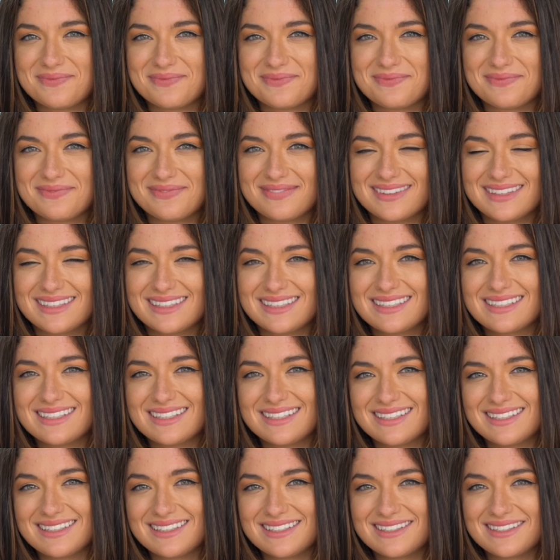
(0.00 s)

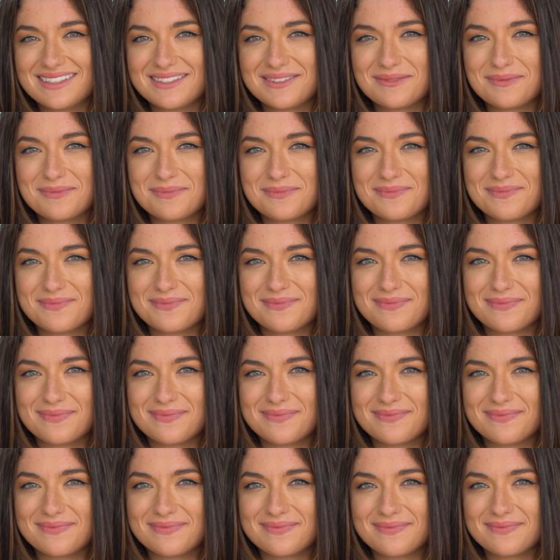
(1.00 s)

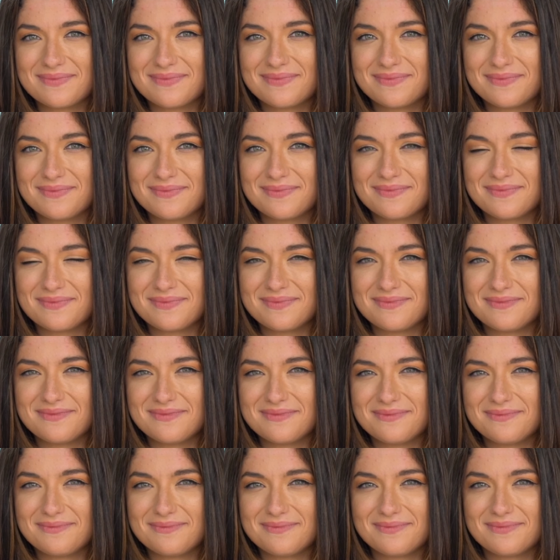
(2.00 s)

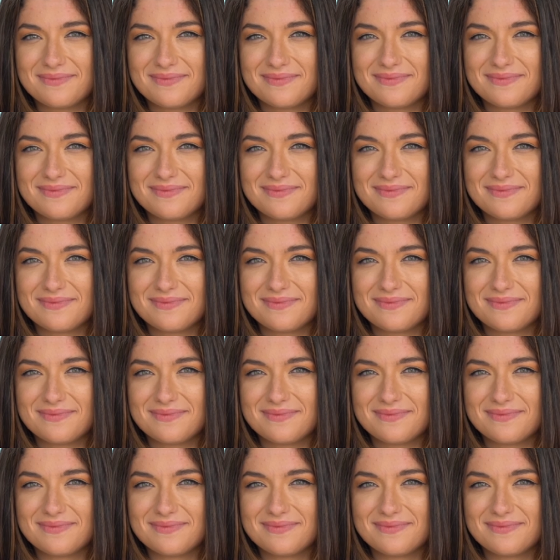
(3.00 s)
(not speaking)